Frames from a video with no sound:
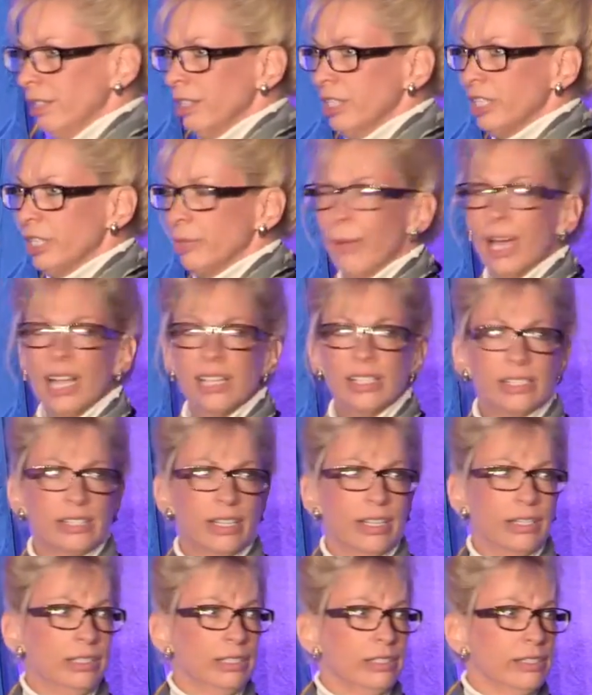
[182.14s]
to my
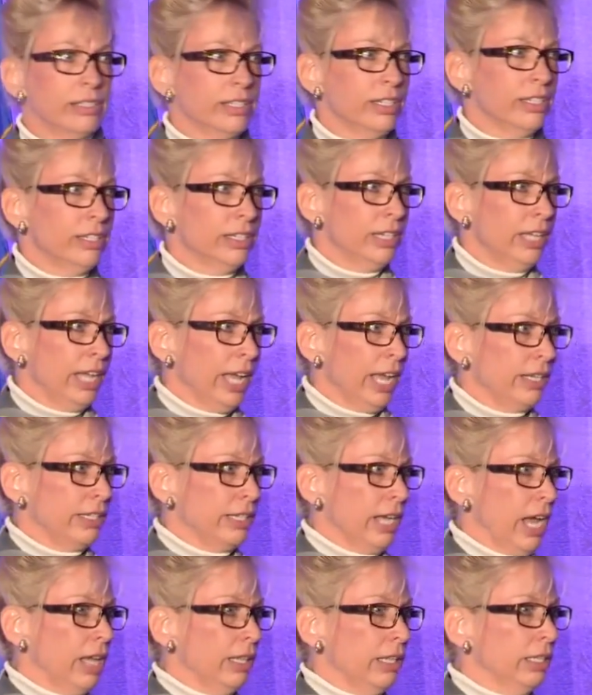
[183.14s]
skills and
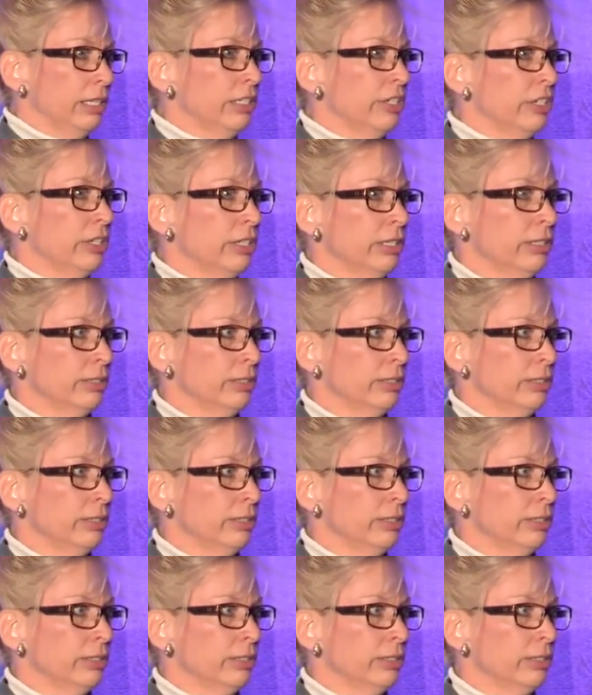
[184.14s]
knowledge.